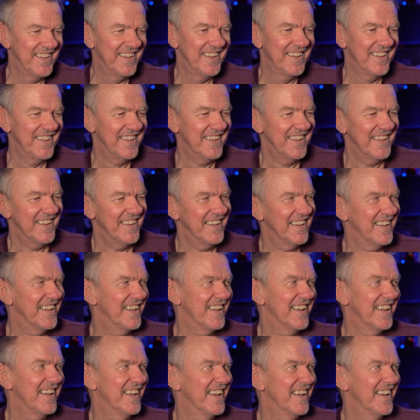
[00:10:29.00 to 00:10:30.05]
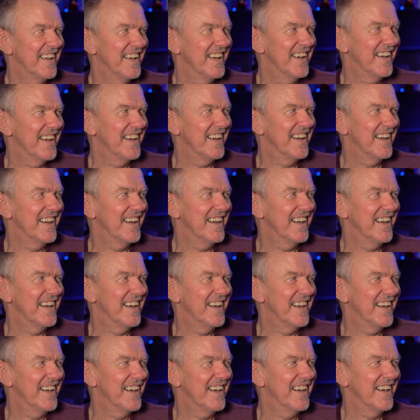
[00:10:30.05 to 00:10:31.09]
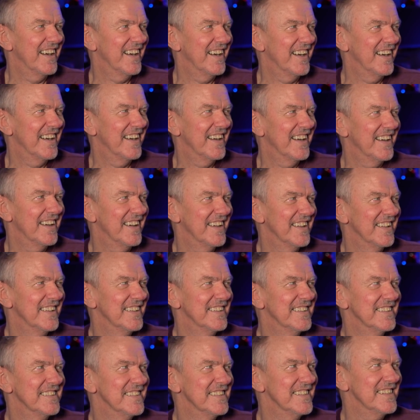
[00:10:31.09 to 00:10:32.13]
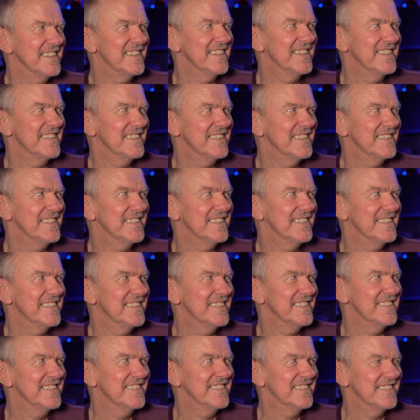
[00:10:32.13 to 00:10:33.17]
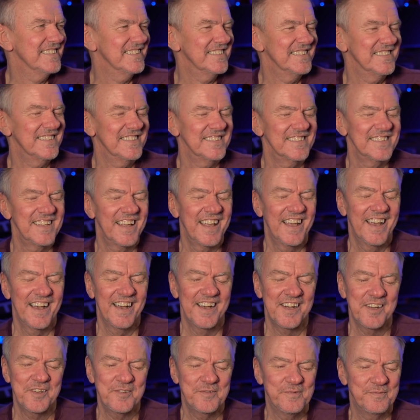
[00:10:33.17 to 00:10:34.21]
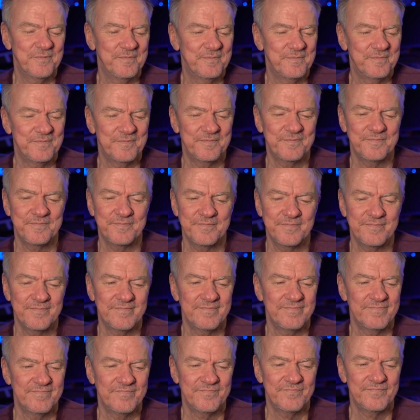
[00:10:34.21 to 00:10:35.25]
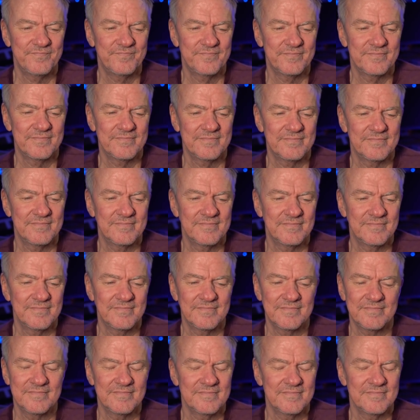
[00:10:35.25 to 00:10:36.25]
(not speaking)